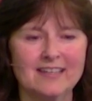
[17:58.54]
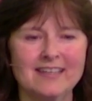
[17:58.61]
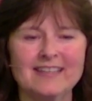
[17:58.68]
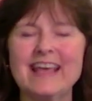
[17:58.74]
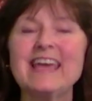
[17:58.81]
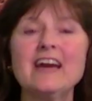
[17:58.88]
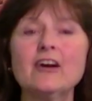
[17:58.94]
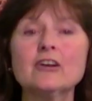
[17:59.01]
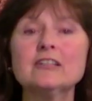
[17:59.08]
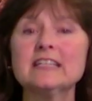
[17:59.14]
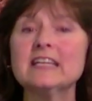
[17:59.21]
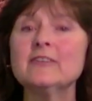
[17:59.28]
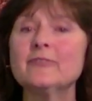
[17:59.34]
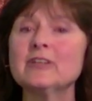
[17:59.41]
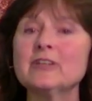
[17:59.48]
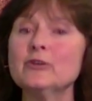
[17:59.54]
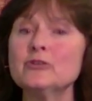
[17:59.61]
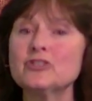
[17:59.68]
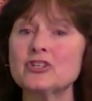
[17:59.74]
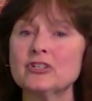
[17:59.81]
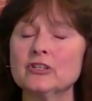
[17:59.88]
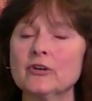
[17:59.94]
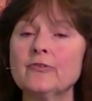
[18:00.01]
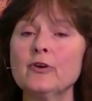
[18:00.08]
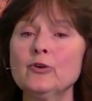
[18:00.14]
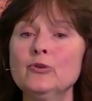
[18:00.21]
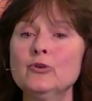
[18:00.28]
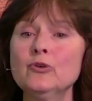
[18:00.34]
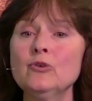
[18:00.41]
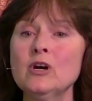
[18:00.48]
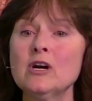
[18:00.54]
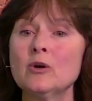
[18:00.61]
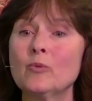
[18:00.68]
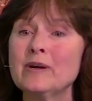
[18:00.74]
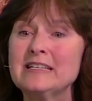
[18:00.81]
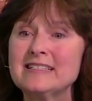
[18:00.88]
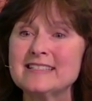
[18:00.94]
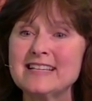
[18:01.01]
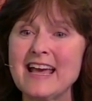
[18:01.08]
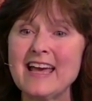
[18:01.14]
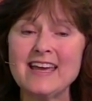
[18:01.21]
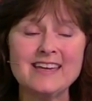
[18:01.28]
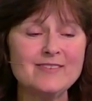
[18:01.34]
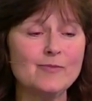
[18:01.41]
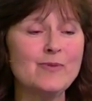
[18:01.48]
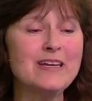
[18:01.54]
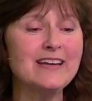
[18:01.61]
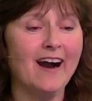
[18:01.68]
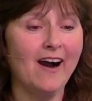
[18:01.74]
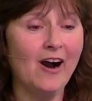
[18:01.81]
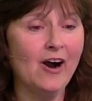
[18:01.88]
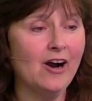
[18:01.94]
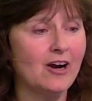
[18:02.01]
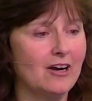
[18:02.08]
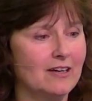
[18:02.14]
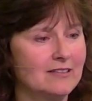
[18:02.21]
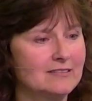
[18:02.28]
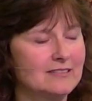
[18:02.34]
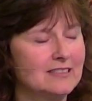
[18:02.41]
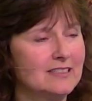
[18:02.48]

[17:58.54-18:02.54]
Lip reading: They are an evolution of who we say we are.